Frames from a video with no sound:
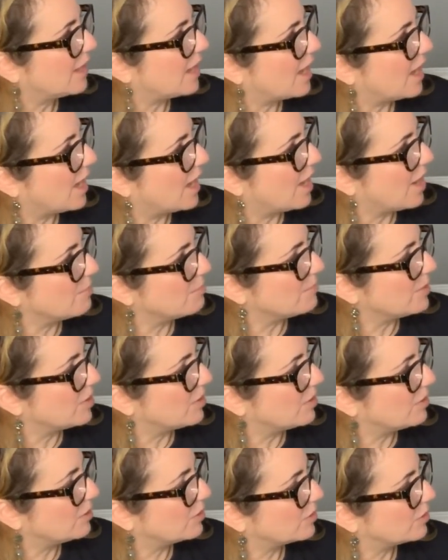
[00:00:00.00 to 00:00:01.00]

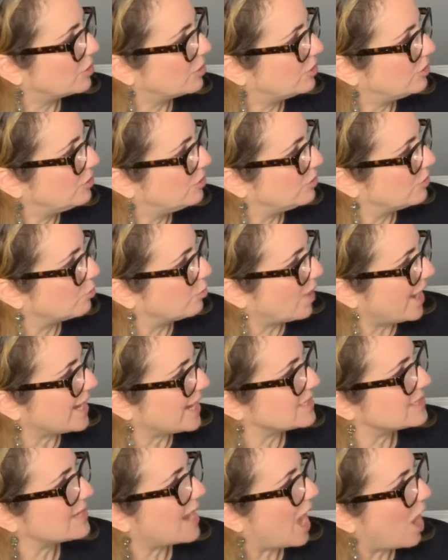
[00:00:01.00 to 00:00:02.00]
the
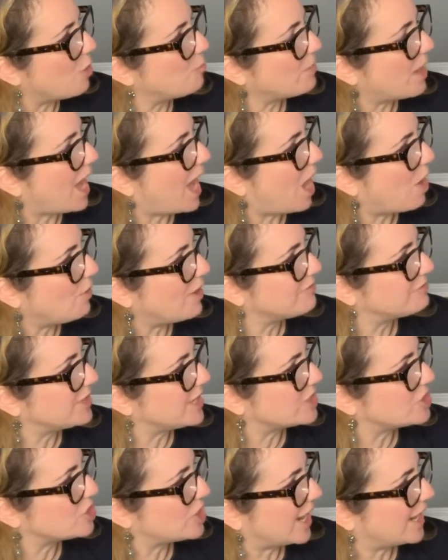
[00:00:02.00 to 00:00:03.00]
rates, how have they
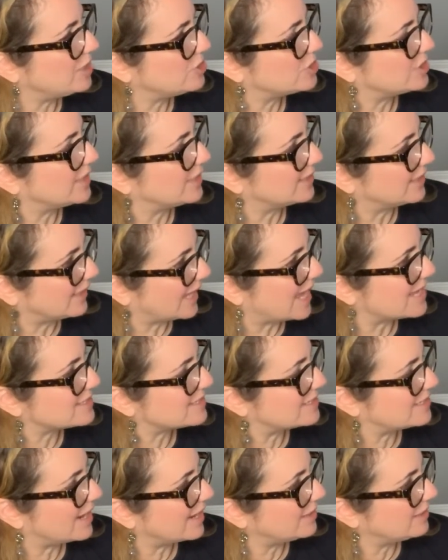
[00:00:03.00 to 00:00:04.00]
changed in the
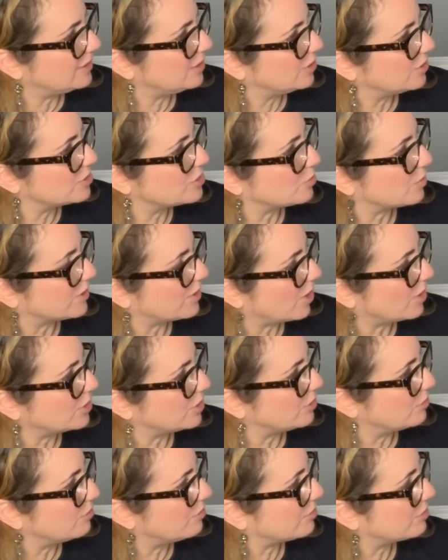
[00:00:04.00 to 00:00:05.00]
last 10 years with our
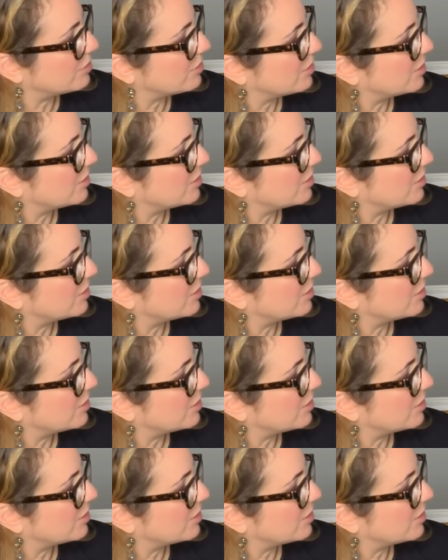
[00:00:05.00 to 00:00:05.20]
youth?